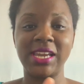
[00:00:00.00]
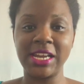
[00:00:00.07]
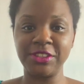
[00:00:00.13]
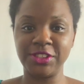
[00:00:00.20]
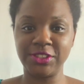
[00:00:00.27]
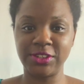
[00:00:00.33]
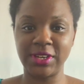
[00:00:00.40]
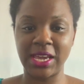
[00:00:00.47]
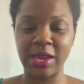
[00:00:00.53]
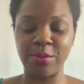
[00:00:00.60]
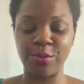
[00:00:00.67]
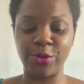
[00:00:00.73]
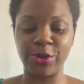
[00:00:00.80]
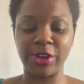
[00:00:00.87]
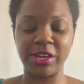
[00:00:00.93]
yesterday
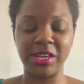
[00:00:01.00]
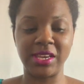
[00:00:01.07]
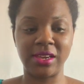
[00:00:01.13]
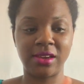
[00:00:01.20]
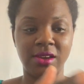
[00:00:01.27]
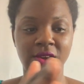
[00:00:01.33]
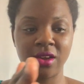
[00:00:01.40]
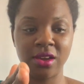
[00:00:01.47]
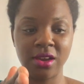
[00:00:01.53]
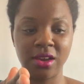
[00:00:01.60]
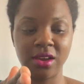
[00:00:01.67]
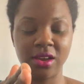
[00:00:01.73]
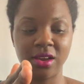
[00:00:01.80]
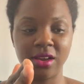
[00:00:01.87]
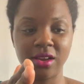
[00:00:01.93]
morning.
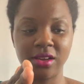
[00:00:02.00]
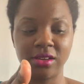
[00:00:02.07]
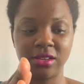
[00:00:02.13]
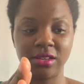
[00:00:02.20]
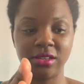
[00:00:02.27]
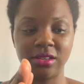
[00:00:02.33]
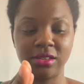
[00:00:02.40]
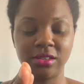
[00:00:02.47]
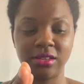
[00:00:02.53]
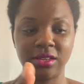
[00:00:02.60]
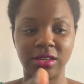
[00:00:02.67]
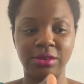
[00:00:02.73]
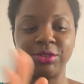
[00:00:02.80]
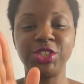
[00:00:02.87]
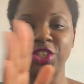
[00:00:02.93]

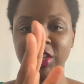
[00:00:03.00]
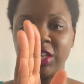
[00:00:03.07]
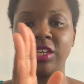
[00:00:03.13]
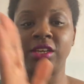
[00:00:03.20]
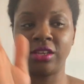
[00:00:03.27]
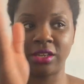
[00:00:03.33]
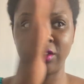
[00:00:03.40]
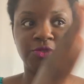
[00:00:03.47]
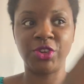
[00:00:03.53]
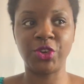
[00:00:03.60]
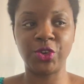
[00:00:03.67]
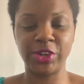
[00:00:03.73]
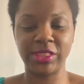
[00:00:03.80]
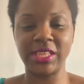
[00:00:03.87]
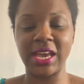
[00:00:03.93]
I was trying to
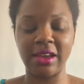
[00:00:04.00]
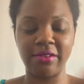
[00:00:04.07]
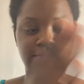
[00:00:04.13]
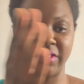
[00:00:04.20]
record that